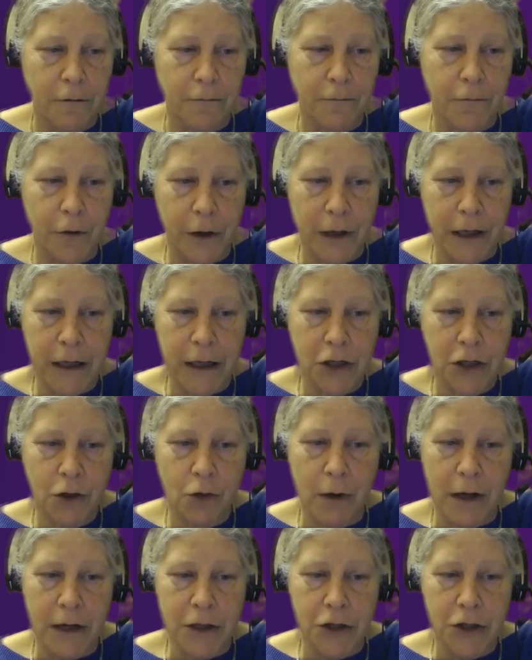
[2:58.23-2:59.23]
For each
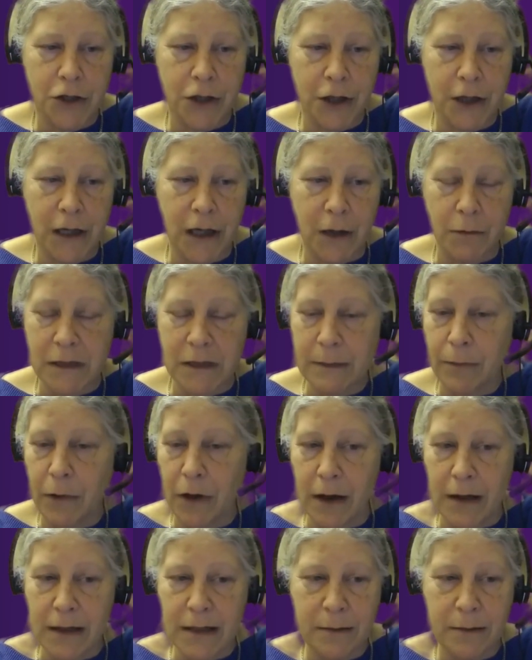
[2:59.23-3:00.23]
question, it was
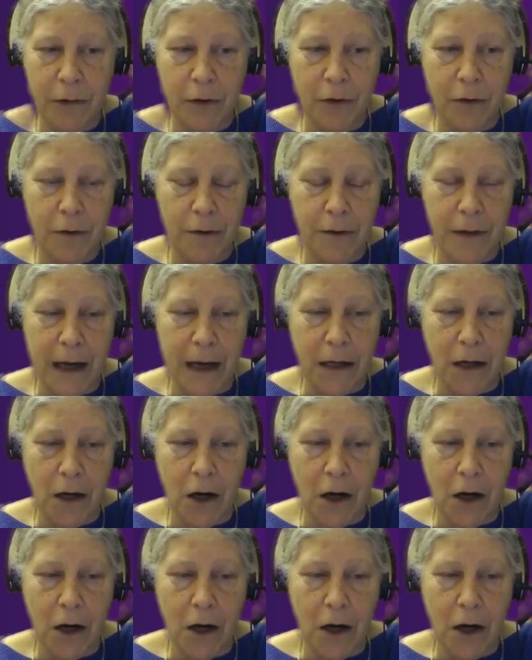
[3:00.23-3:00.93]
possible that